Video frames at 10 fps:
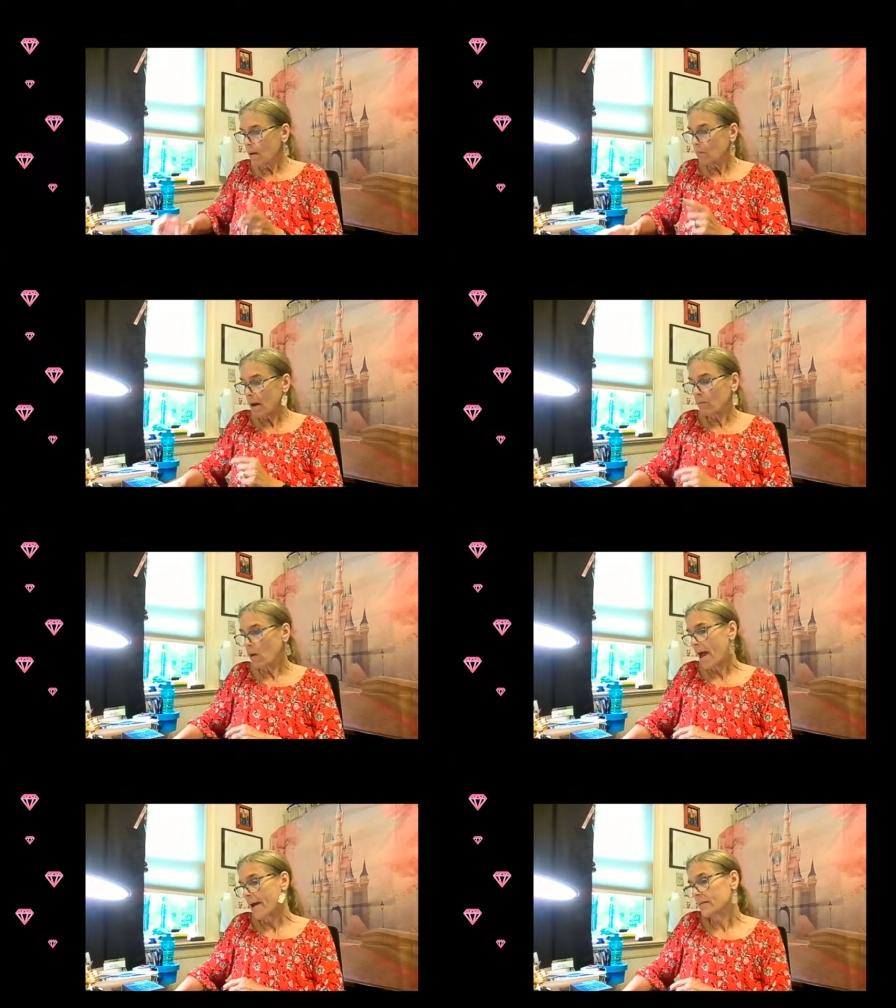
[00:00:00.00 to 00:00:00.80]
my
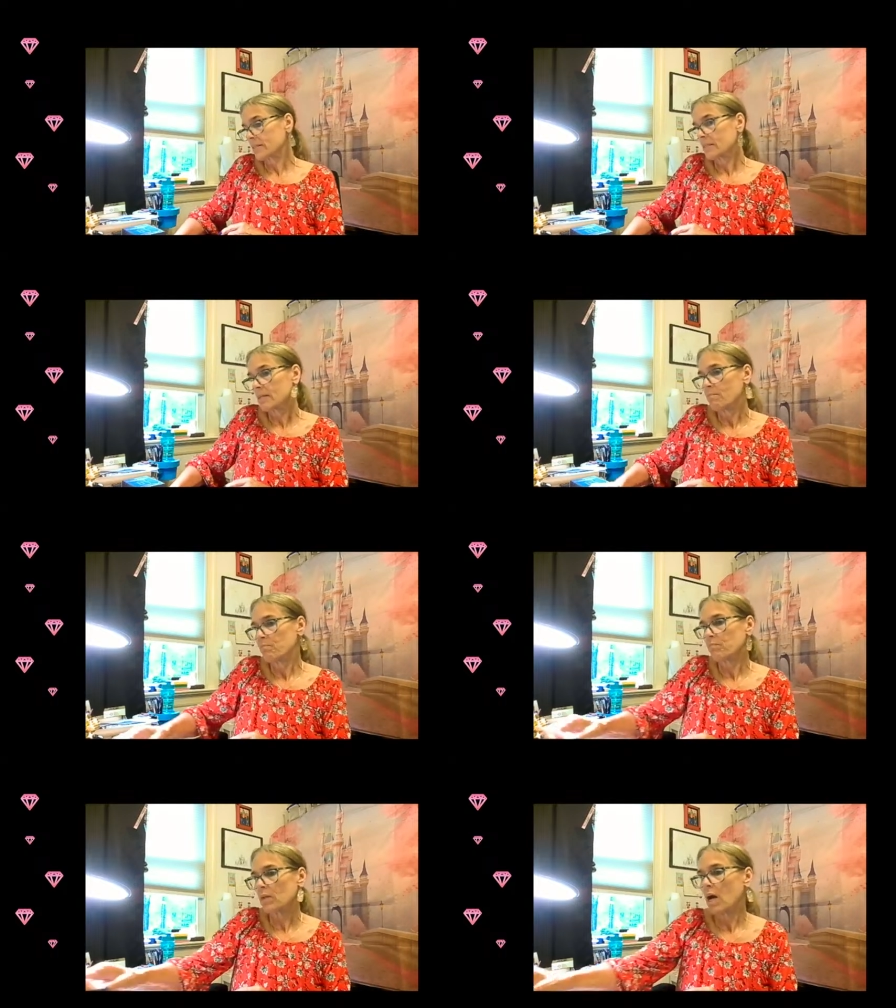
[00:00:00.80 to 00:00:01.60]
wax.
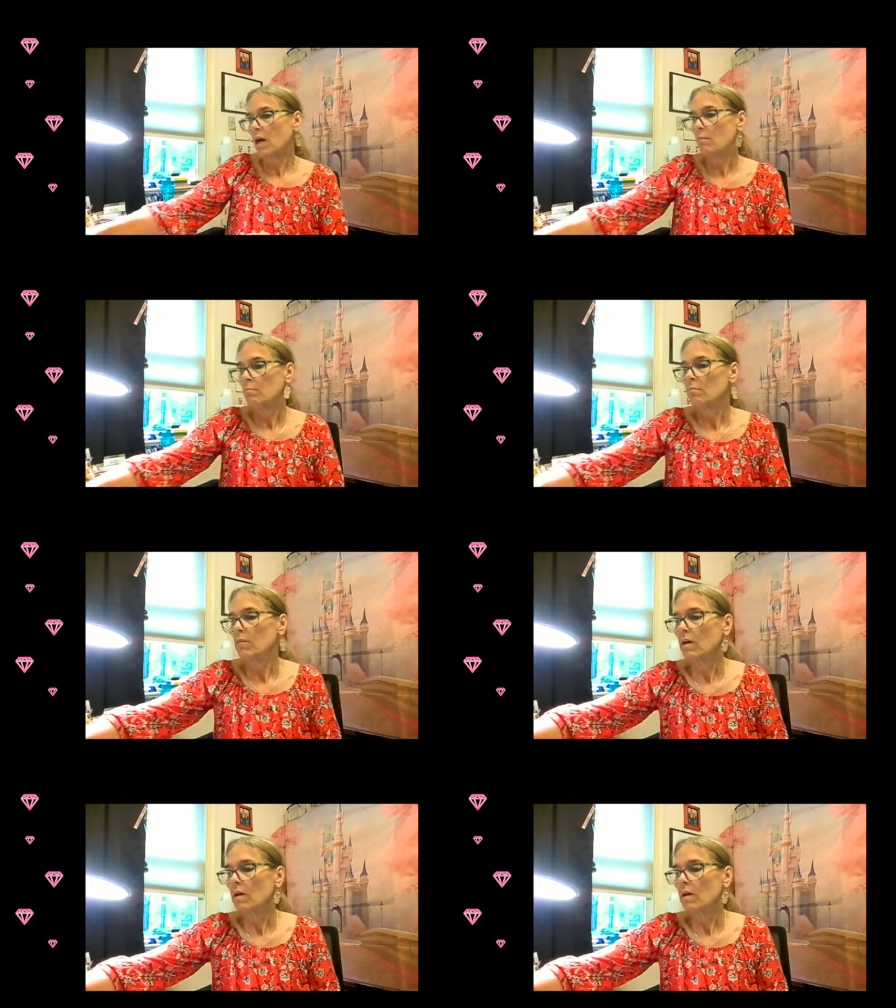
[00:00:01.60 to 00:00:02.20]
Um,